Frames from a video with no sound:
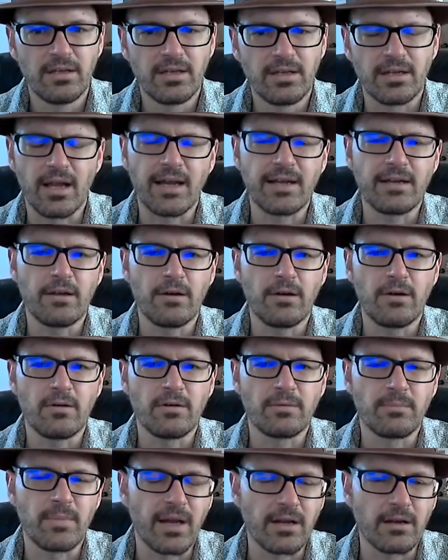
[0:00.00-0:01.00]
And I know
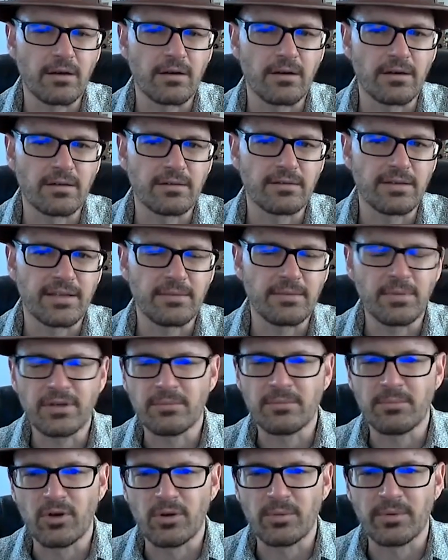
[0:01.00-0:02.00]
in my heart that the Book
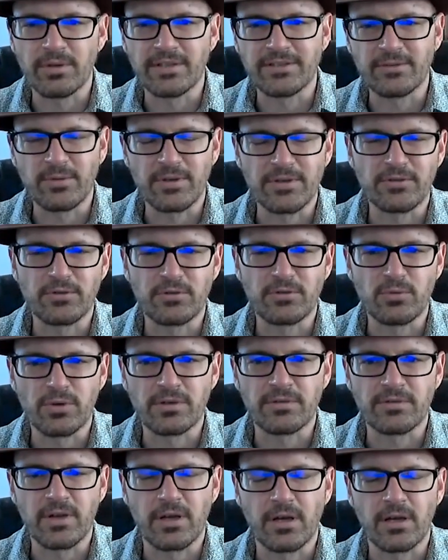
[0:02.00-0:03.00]
of Mormon is the one true word
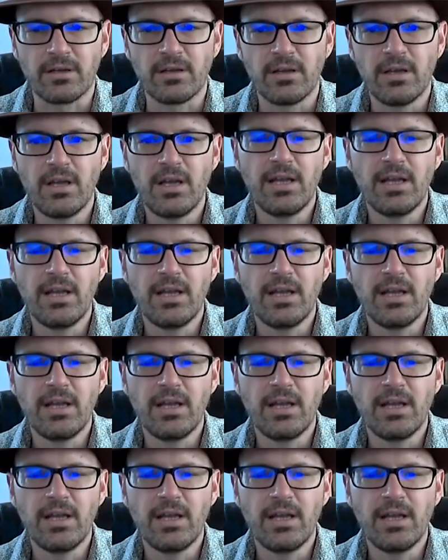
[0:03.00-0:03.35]
of God.